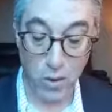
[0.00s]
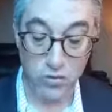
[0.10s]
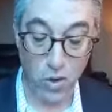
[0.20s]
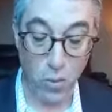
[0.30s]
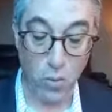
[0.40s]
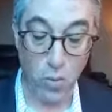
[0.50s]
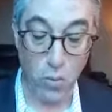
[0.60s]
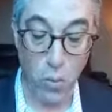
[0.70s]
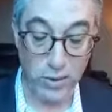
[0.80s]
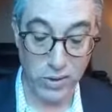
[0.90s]
So
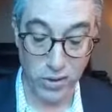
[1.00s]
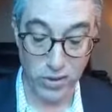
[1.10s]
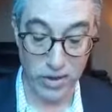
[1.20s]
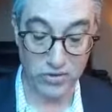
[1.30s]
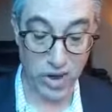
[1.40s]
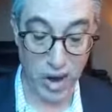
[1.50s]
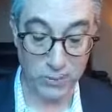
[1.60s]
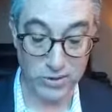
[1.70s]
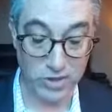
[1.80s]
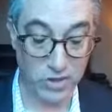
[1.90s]
one of the things I
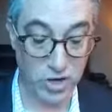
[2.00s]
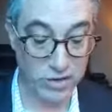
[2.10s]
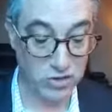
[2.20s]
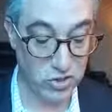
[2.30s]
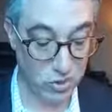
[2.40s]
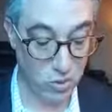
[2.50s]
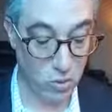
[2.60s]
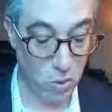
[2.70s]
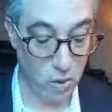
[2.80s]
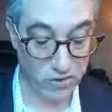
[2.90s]
would suggest to
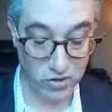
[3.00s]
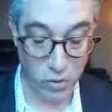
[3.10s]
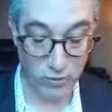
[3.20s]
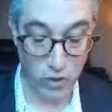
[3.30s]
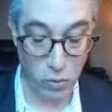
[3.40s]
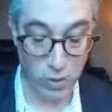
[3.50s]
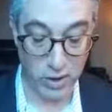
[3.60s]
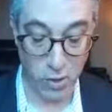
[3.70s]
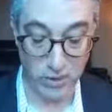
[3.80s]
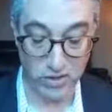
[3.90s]
you also, if you want
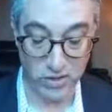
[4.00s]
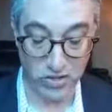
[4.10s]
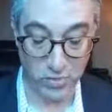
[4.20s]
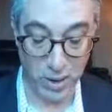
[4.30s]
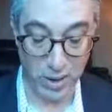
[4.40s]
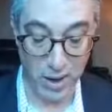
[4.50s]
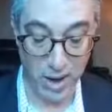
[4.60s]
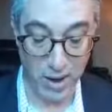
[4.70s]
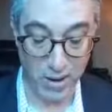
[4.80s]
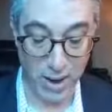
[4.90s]
to go into the
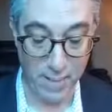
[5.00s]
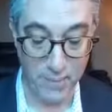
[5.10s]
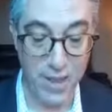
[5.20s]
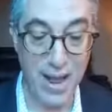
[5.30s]
speaking area,